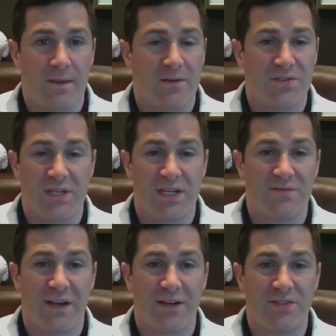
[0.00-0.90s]
CNS
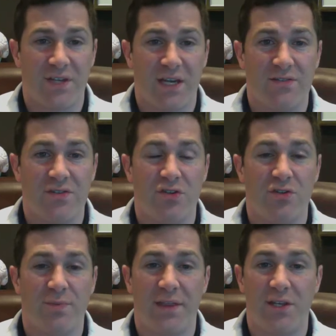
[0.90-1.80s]
vital signs is
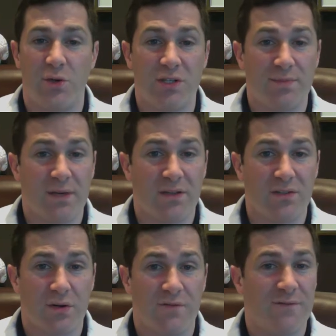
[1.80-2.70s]
used by the U.S.
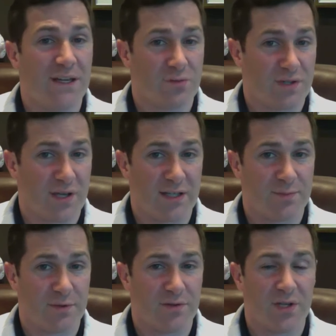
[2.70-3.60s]
military, veterans
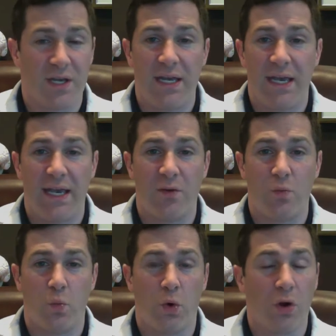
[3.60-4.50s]
hospitals,
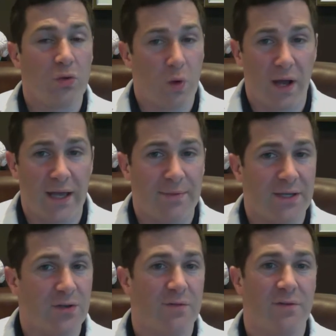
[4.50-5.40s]
and worldwide by
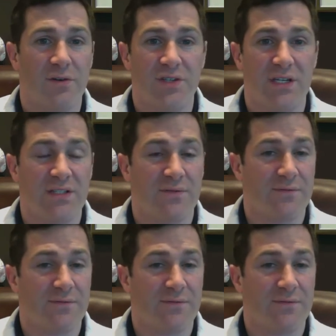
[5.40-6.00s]
universities and